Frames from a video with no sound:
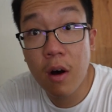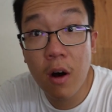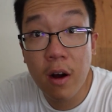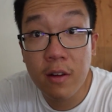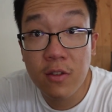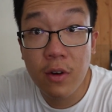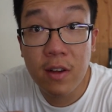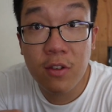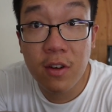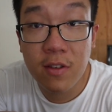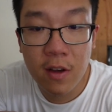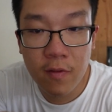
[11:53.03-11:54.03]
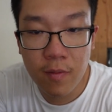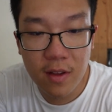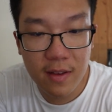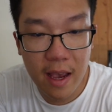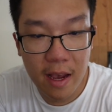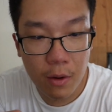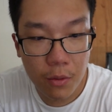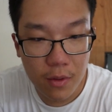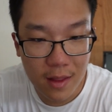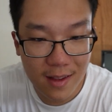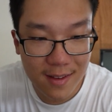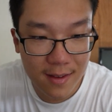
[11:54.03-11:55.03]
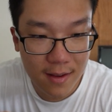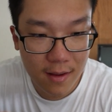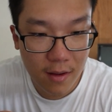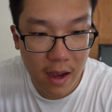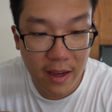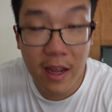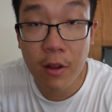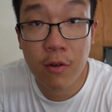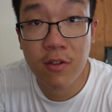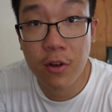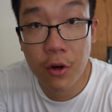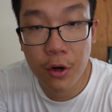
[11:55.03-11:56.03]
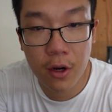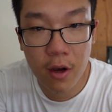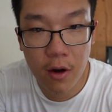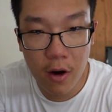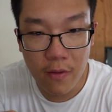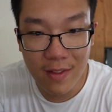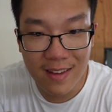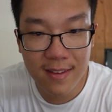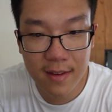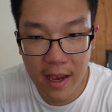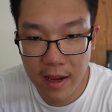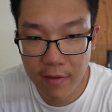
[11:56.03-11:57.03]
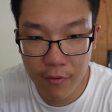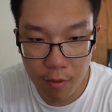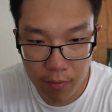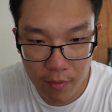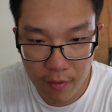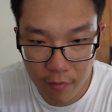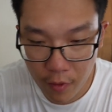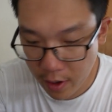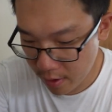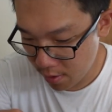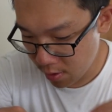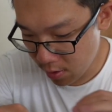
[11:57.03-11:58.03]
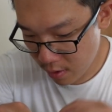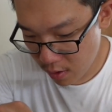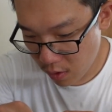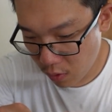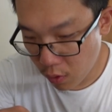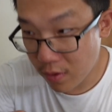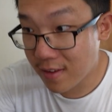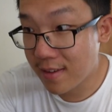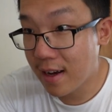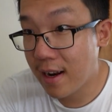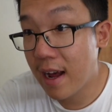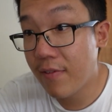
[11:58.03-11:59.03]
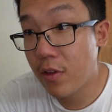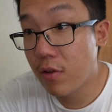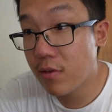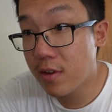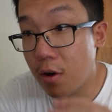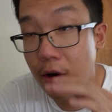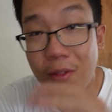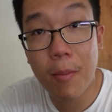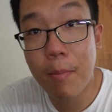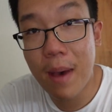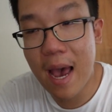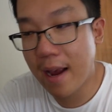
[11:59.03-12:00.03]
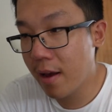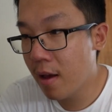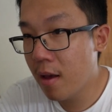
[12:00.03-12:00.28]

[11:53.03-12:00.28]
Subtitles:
All right, so as you can see from this angle, I can't use the hook on this tank from the front or the side. I have to use it on the back.